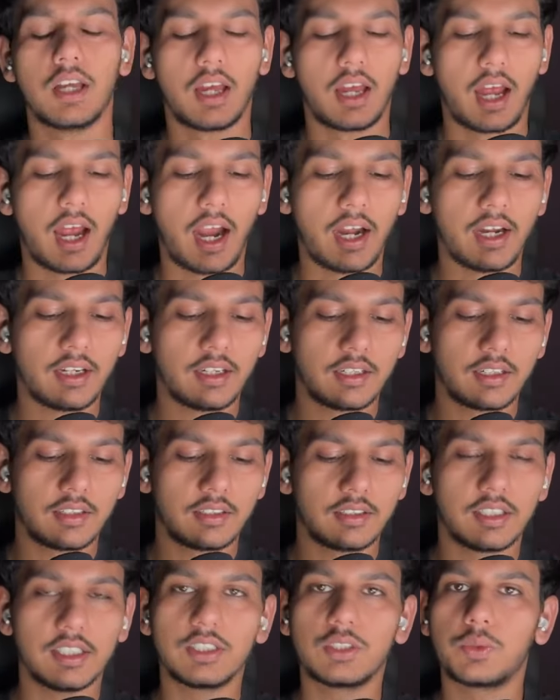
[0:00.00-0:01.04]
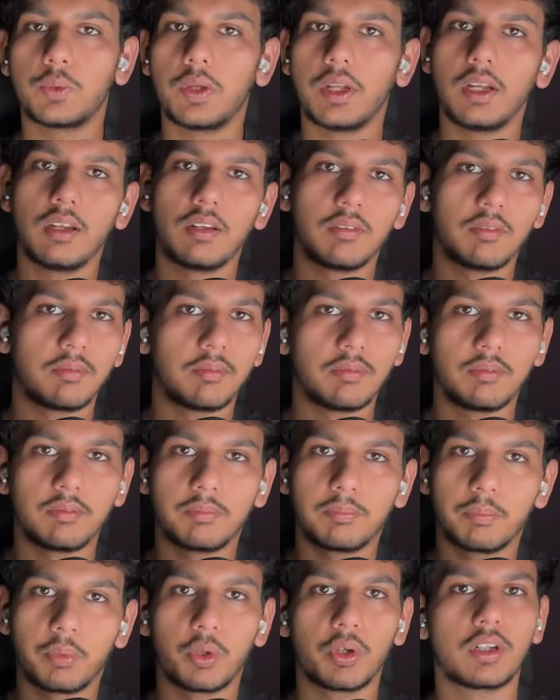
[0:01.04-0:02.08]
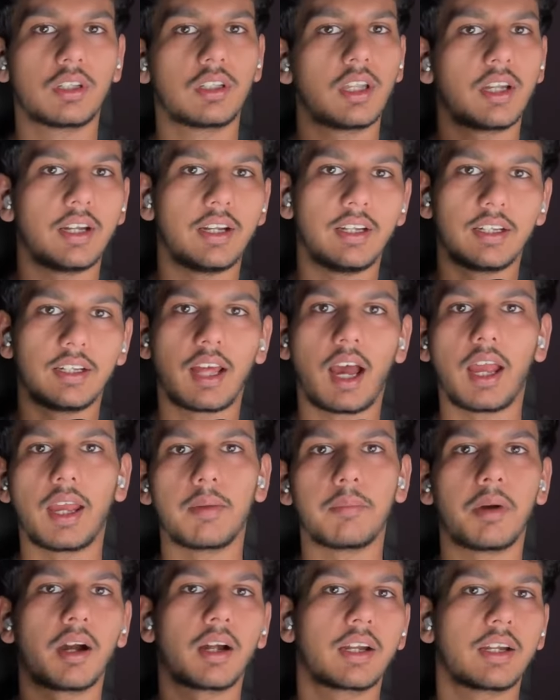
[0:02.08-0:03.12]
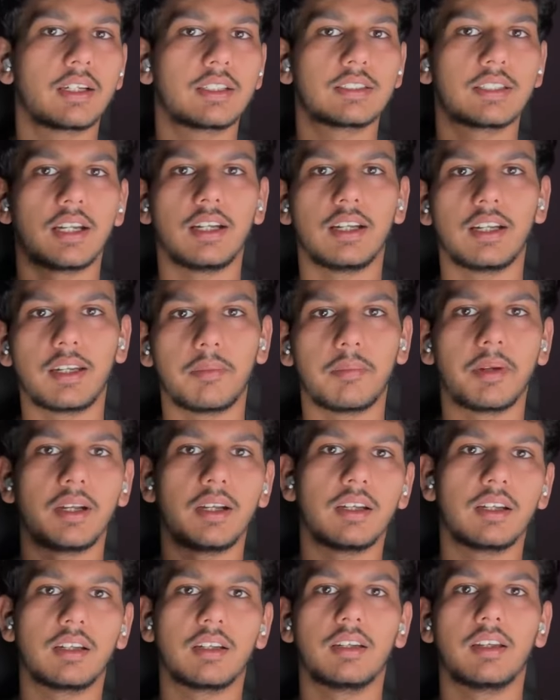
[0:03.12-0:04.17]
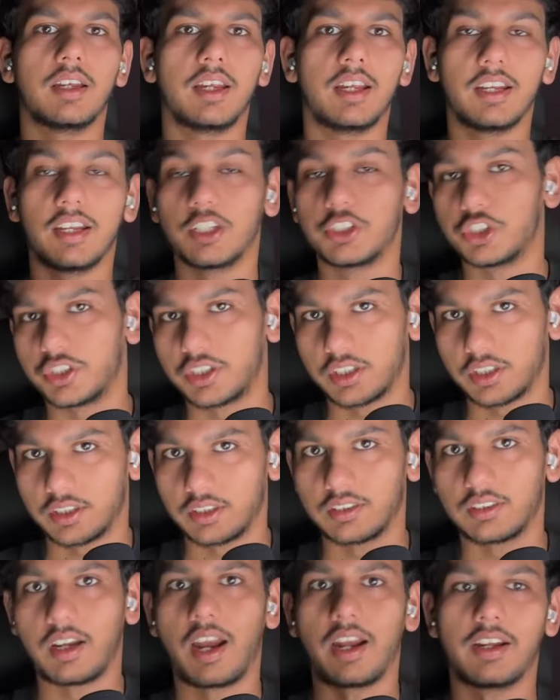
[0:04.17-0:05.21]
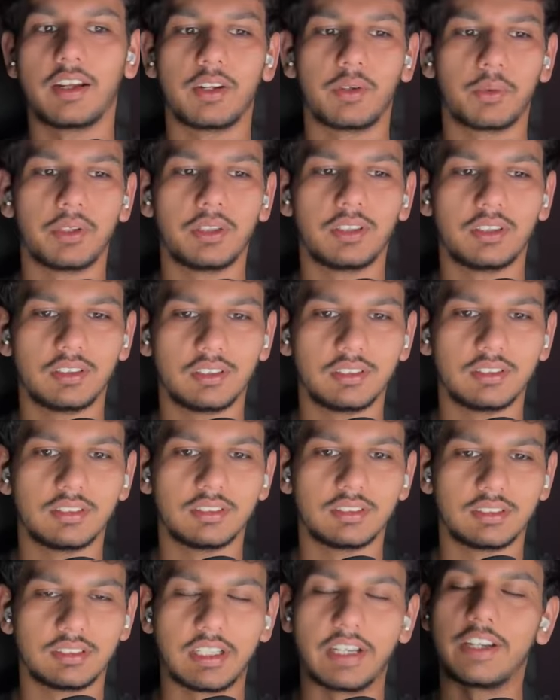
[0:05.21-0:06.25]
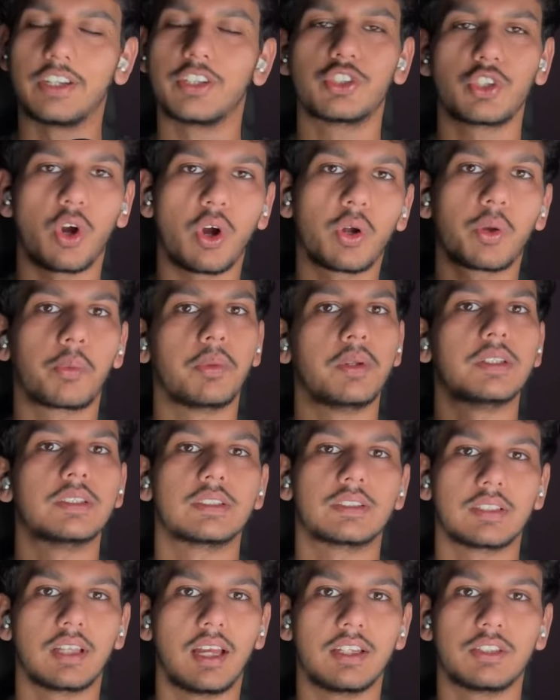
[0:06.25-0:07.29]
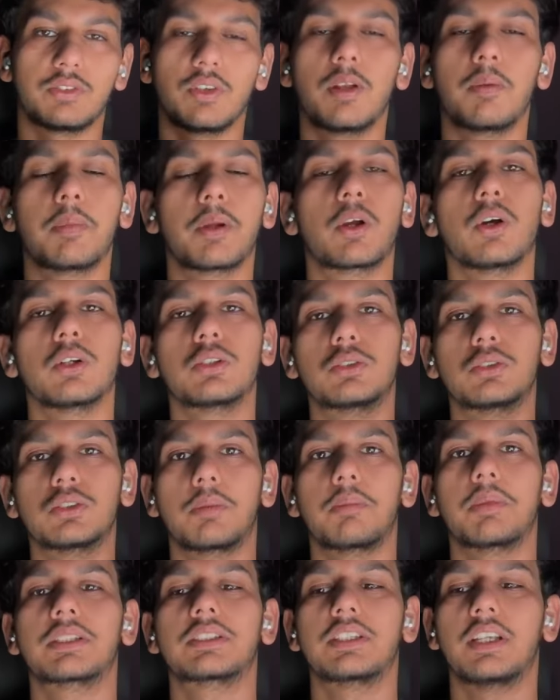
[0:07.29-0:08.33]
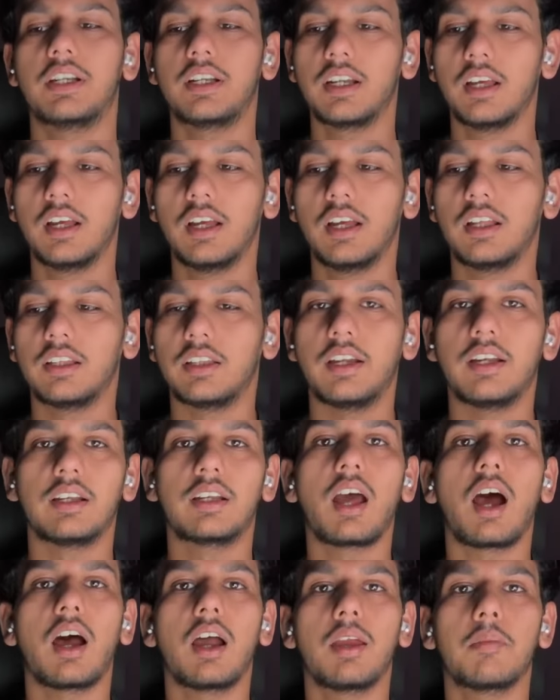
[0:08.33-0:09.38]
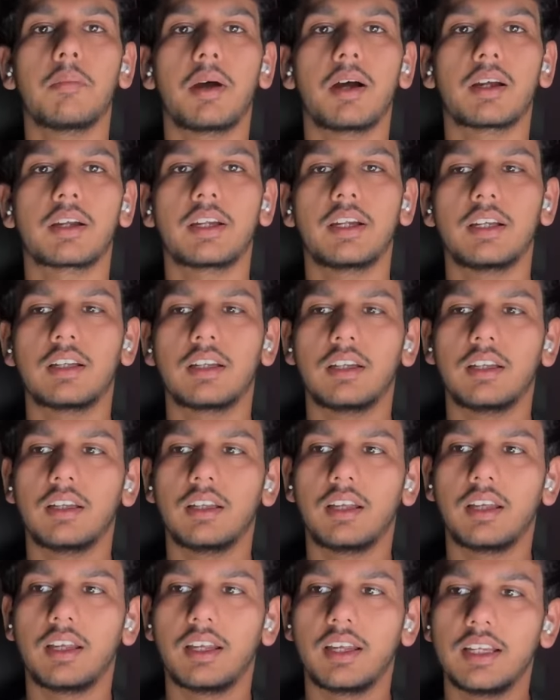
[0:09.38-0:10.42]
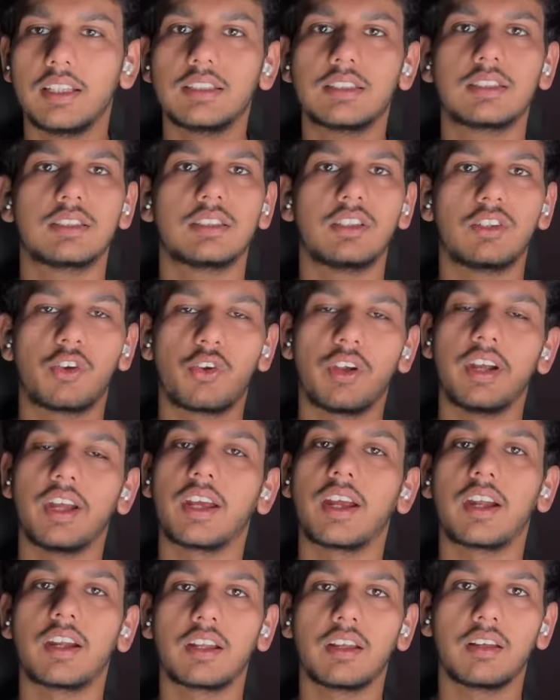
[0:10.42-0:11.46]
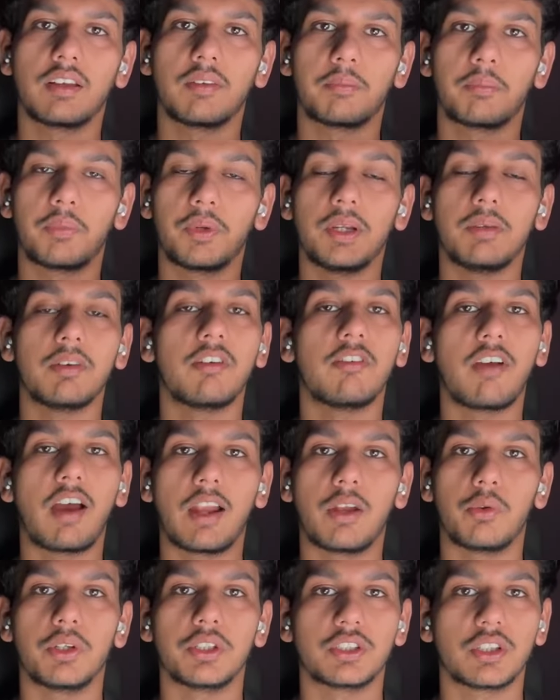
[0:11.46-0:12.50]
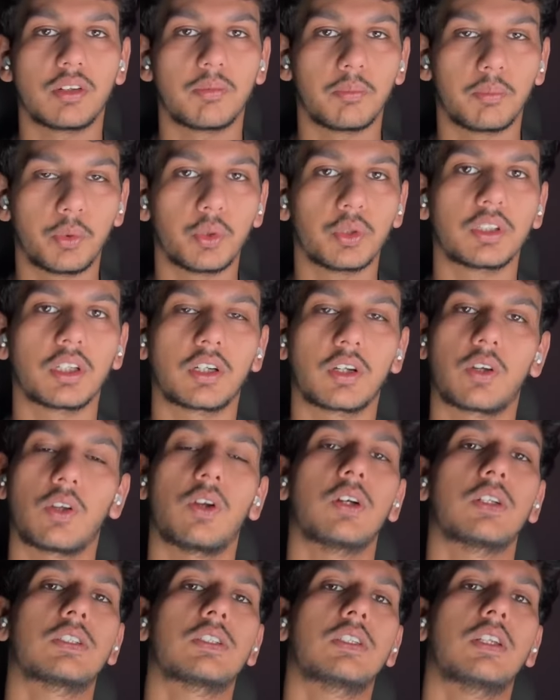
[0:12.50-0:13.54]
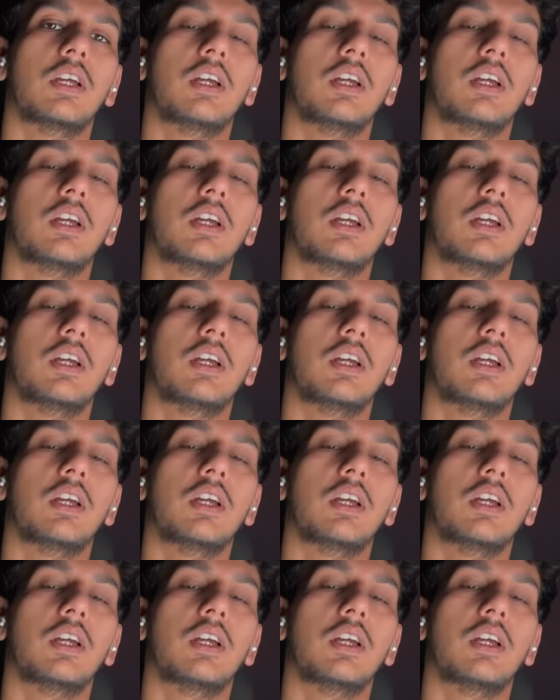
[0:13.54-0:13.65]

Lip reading: And this will put the entire market sentiment in a jitter and it will send shockwaves as well because to some extent the entire market is trading at a premium valuation both across